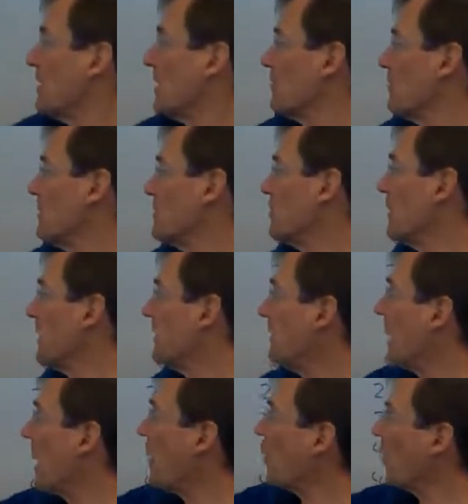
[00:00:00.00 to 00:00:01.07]
here between
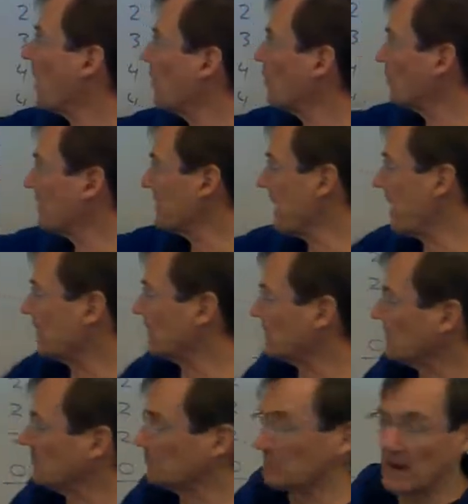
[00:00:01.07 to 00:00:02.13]
the horned owls
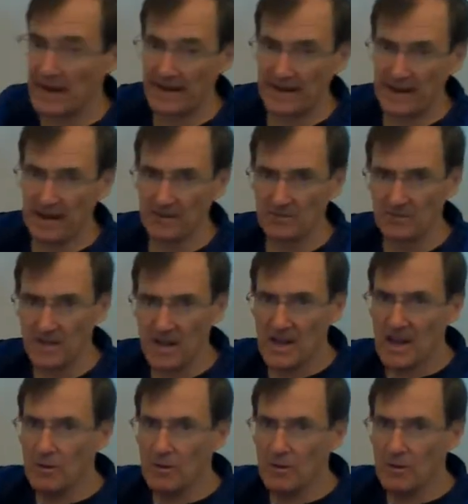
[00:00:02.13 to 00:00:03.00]
and the spotted owls.